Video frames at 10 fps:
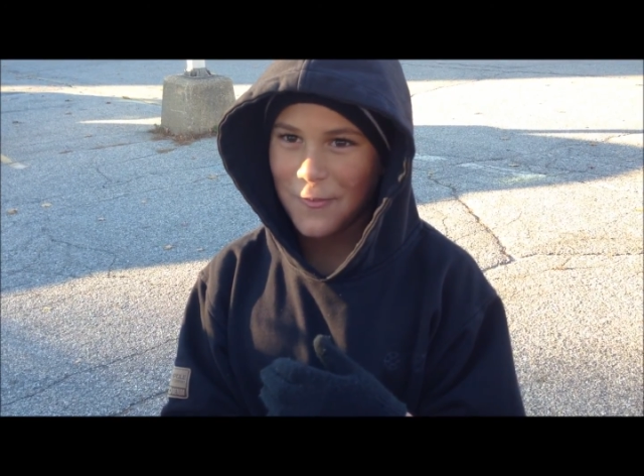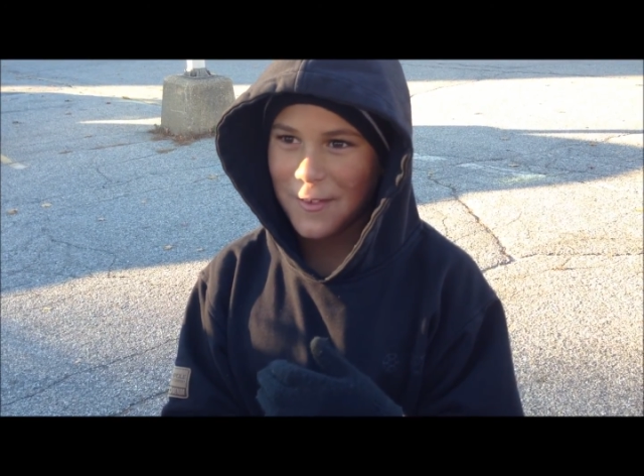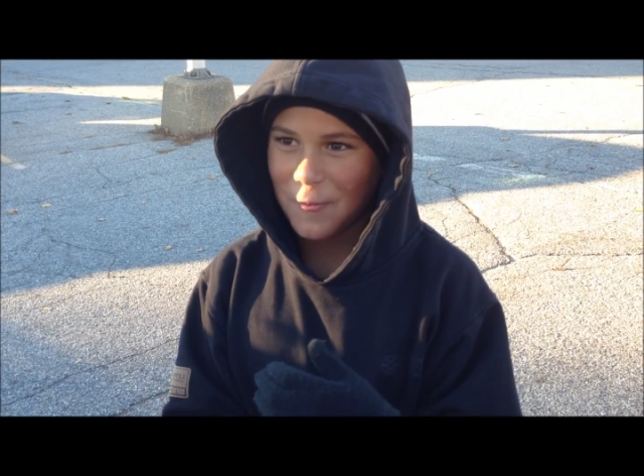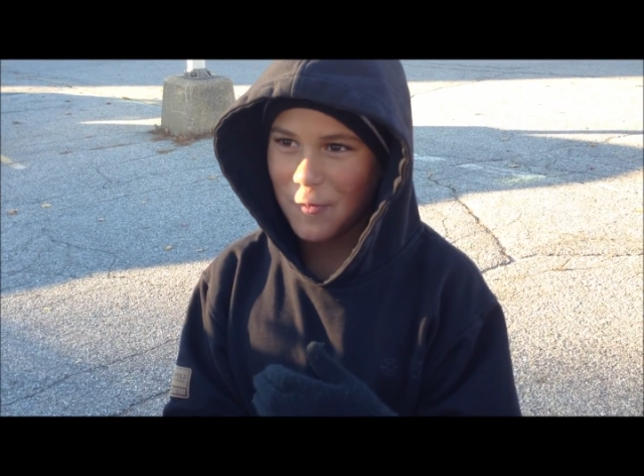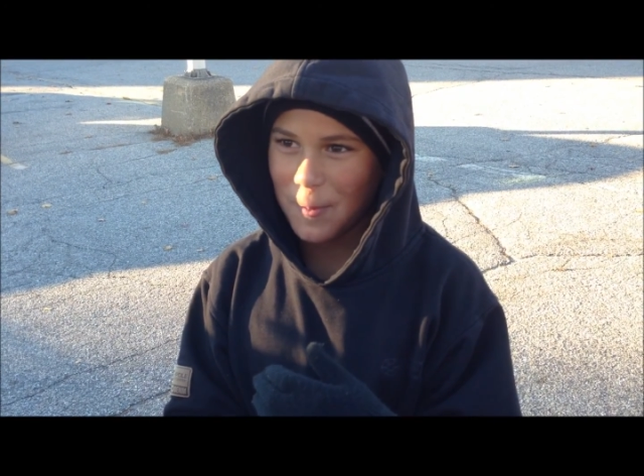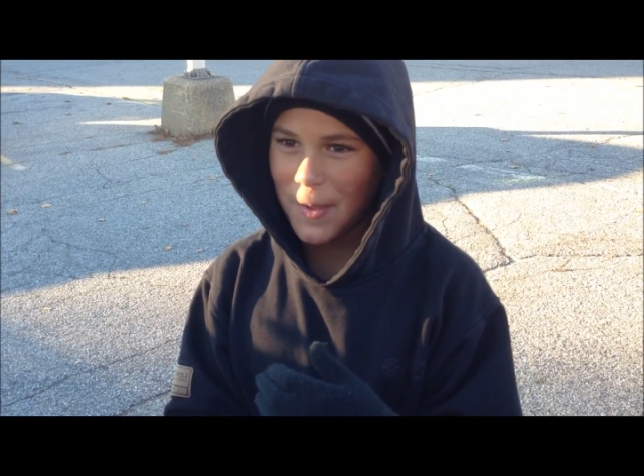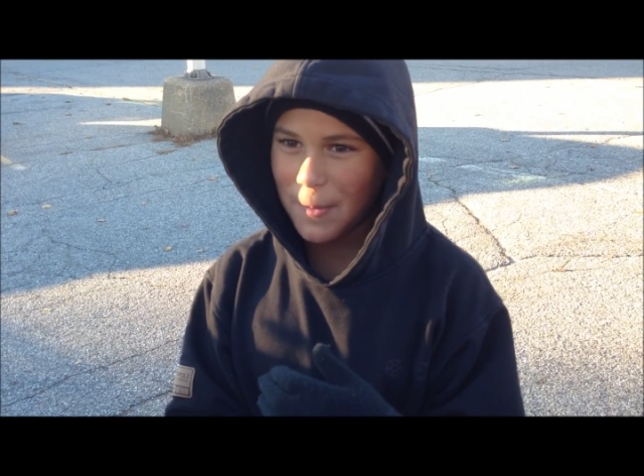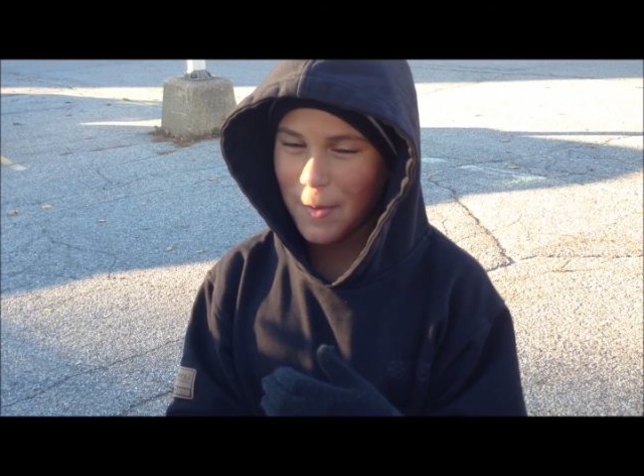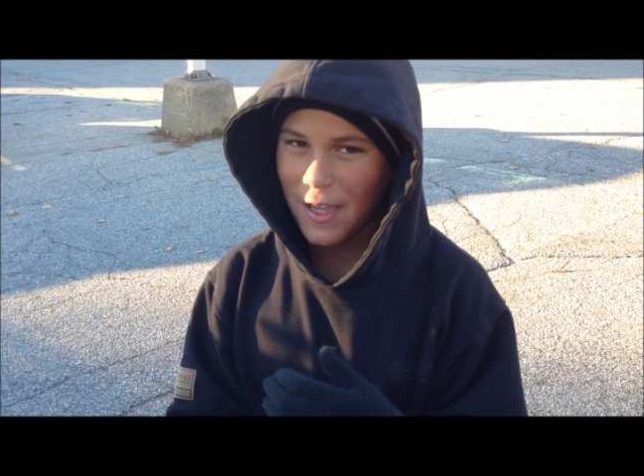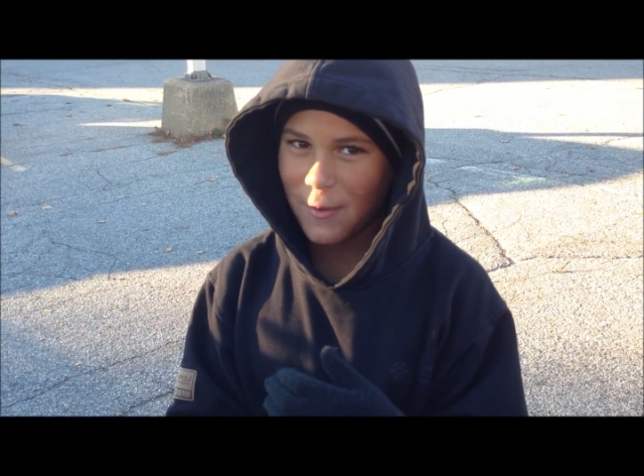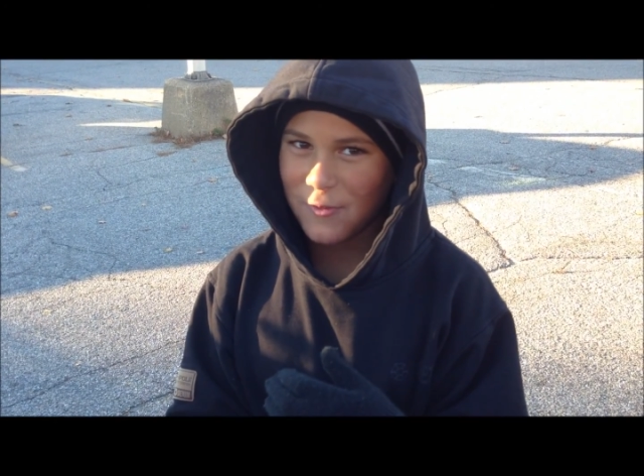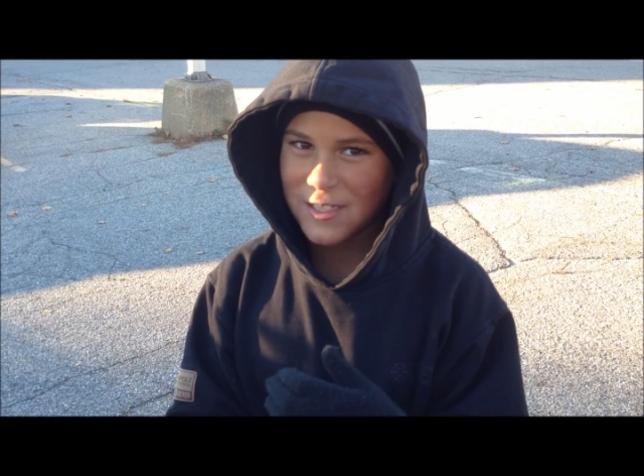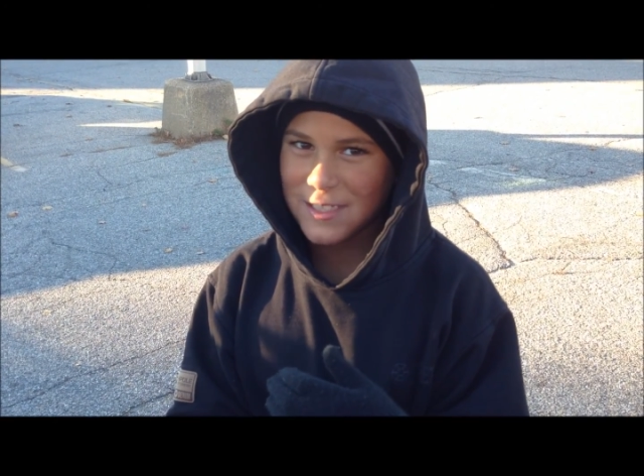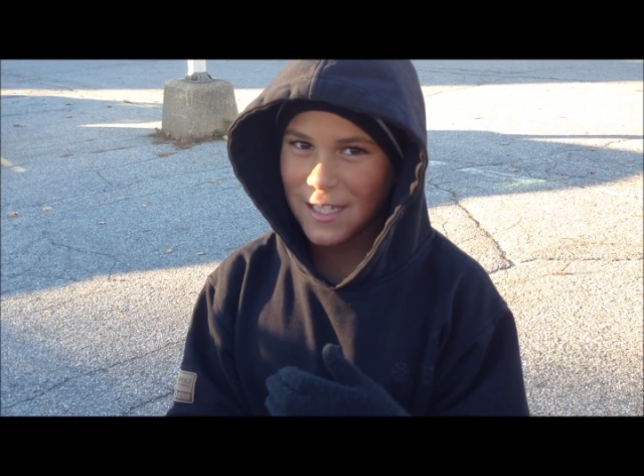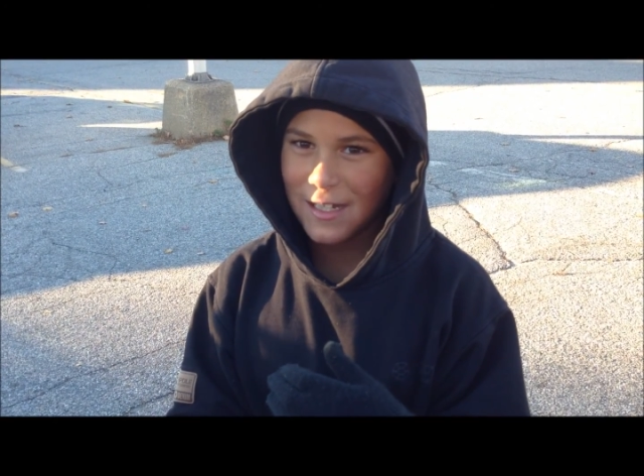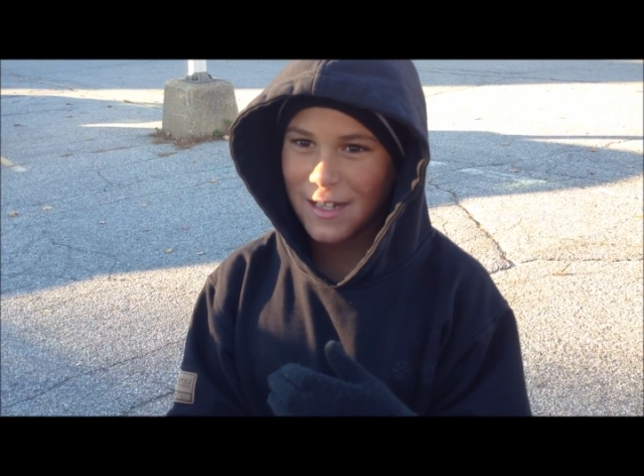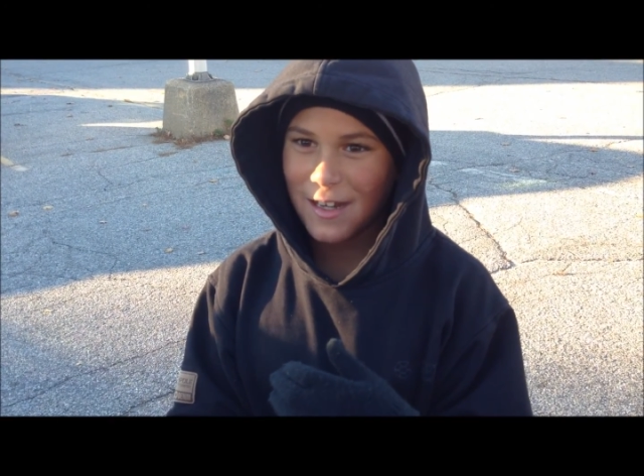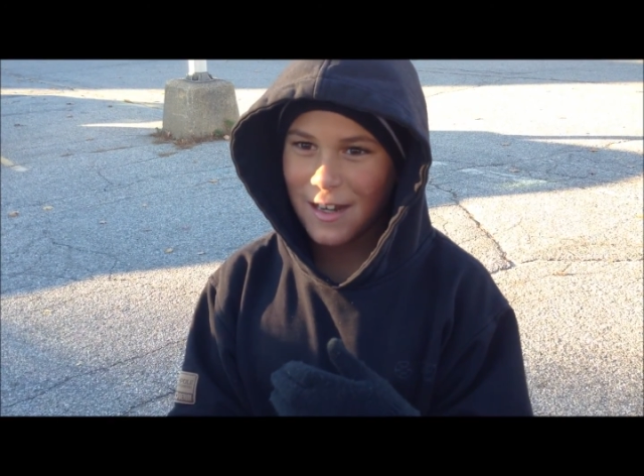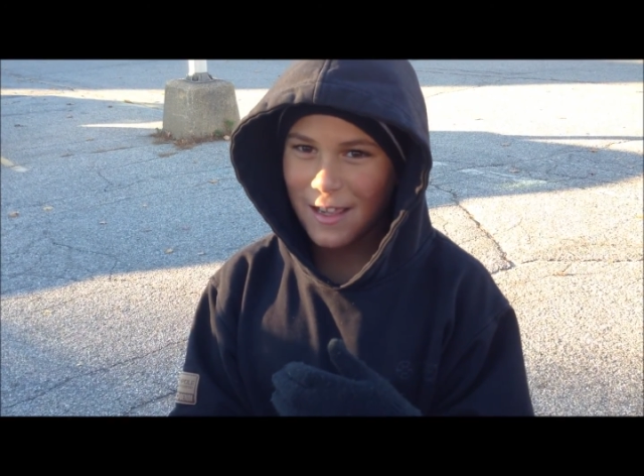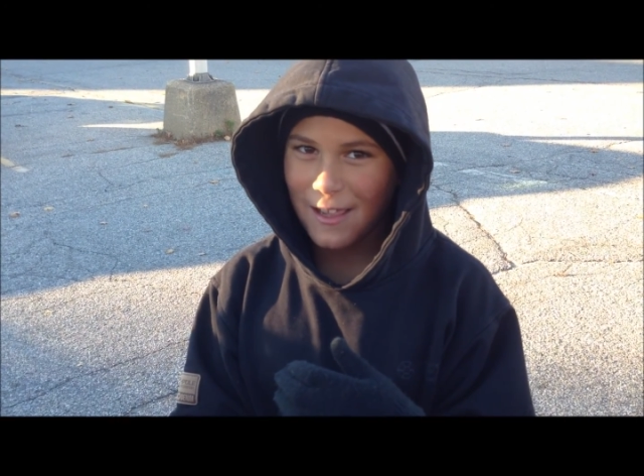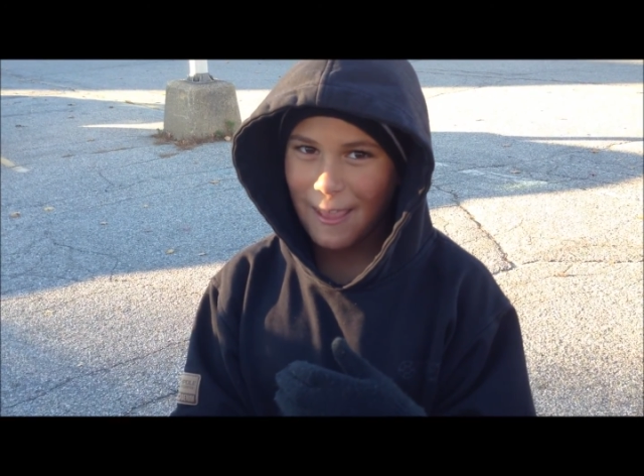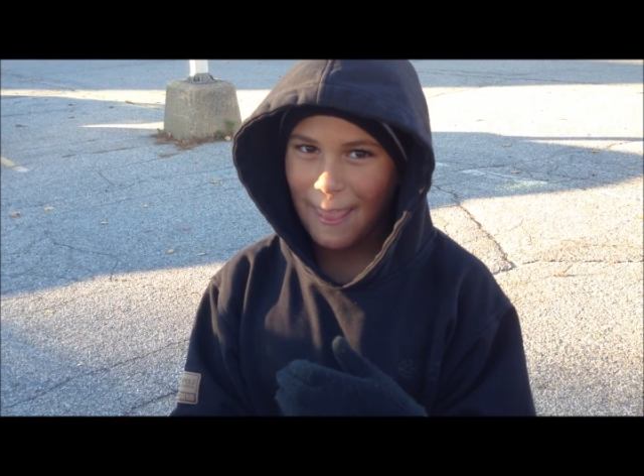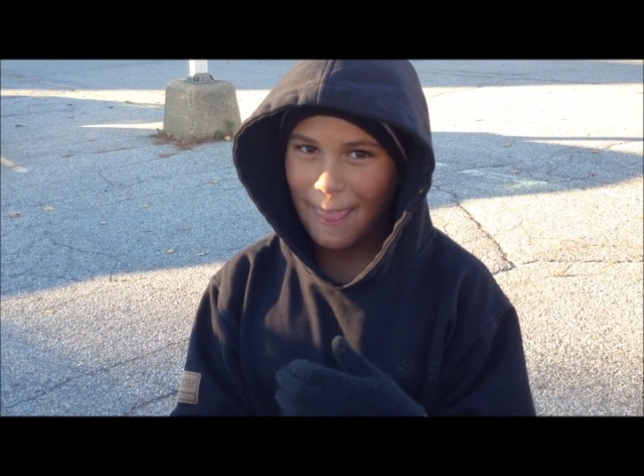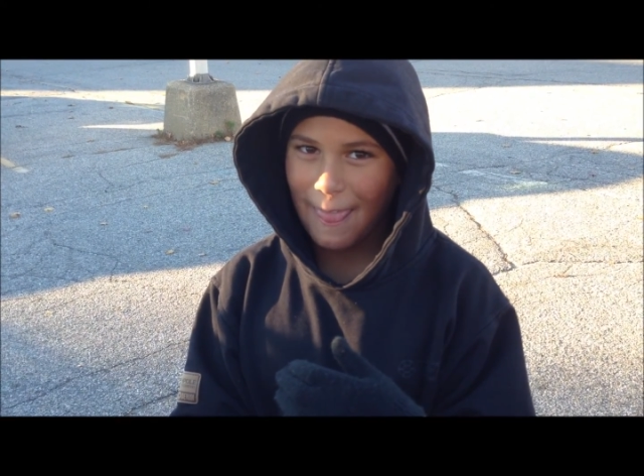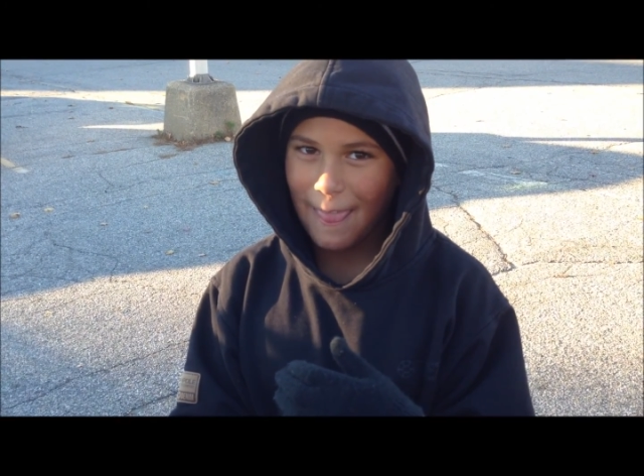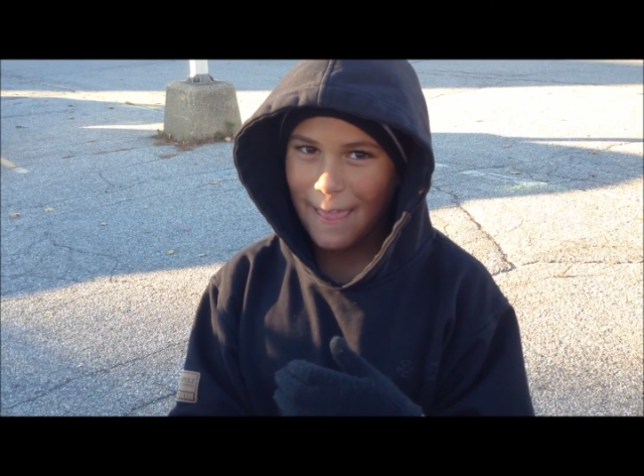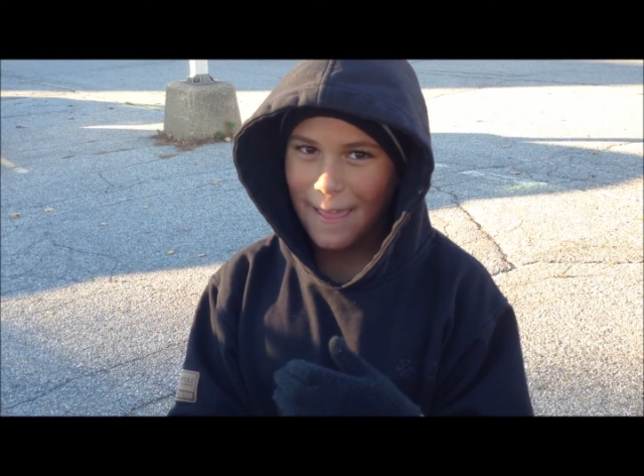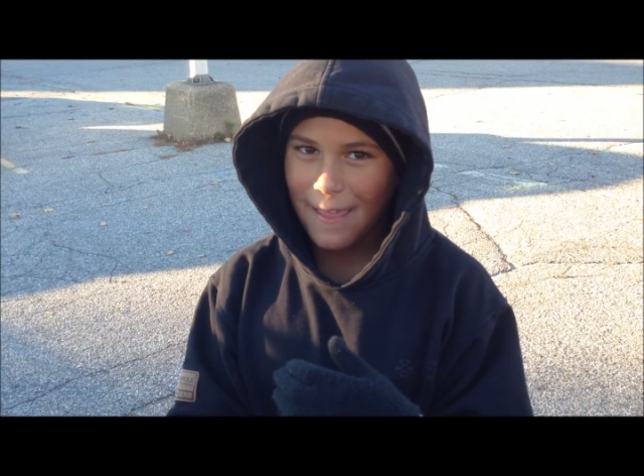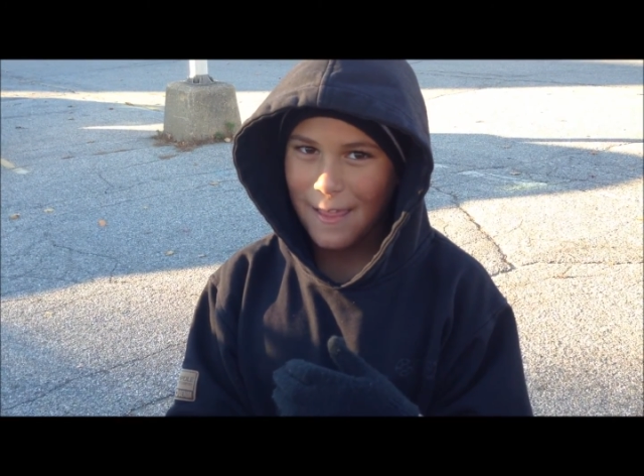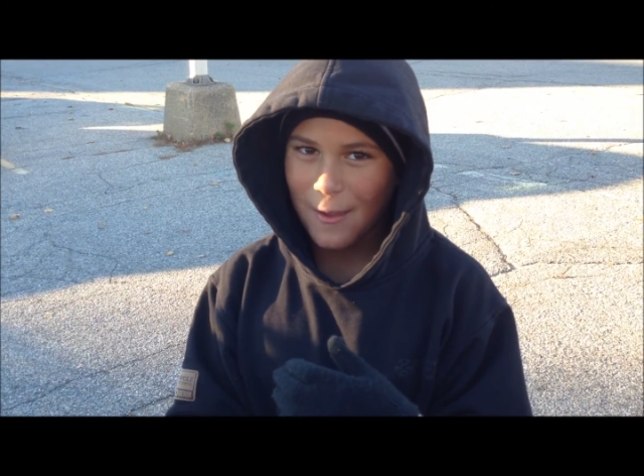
giving me my every sin. Holy Spirit.